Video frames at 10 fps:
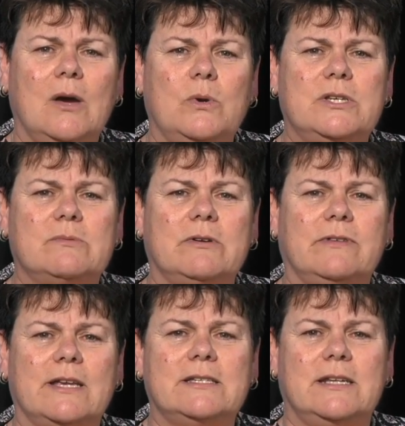which is
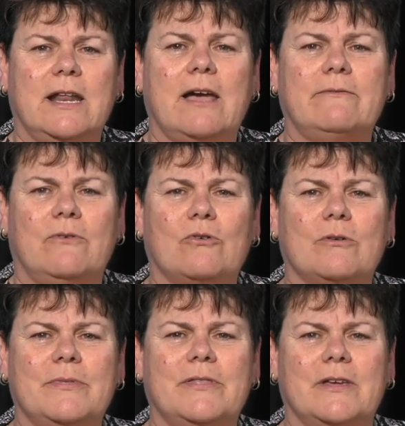reflected in our
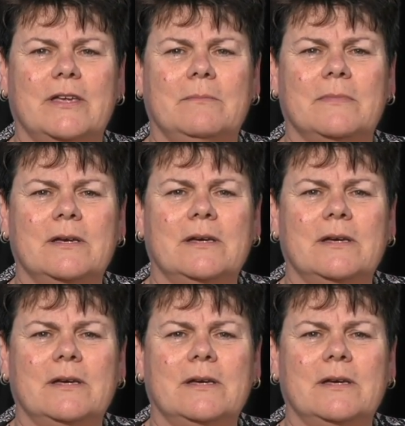forum theme,